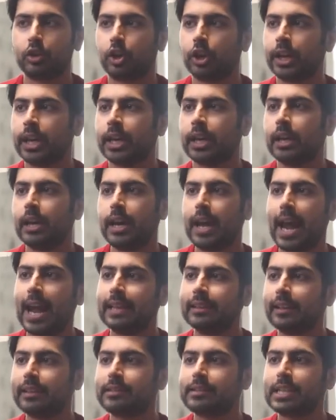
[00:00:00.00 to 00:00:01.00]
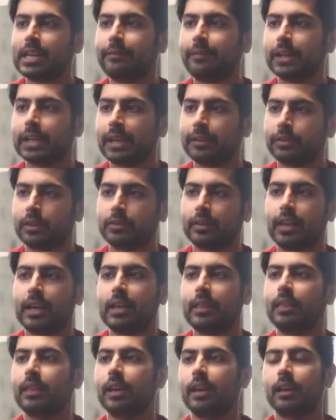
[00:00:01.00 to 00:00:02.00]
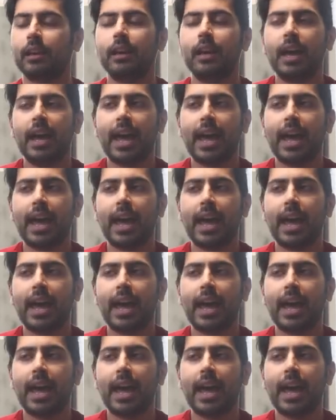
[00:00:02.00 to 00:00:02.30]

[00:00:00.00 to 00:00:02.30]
learning, and let's see if it gives us anything.